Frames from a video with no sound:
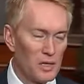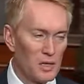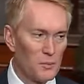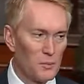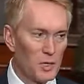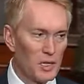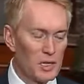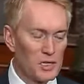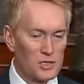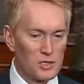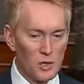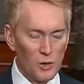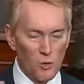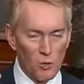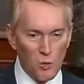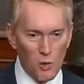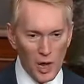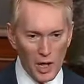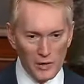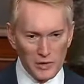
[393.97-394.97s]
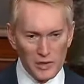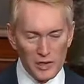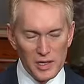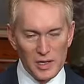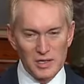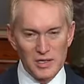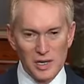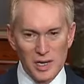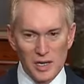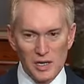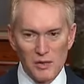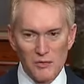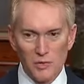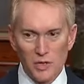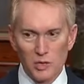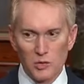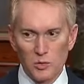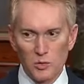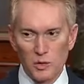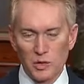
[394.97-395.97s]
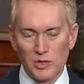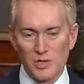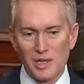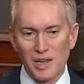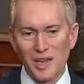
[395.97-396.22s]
because the wealthiest individuals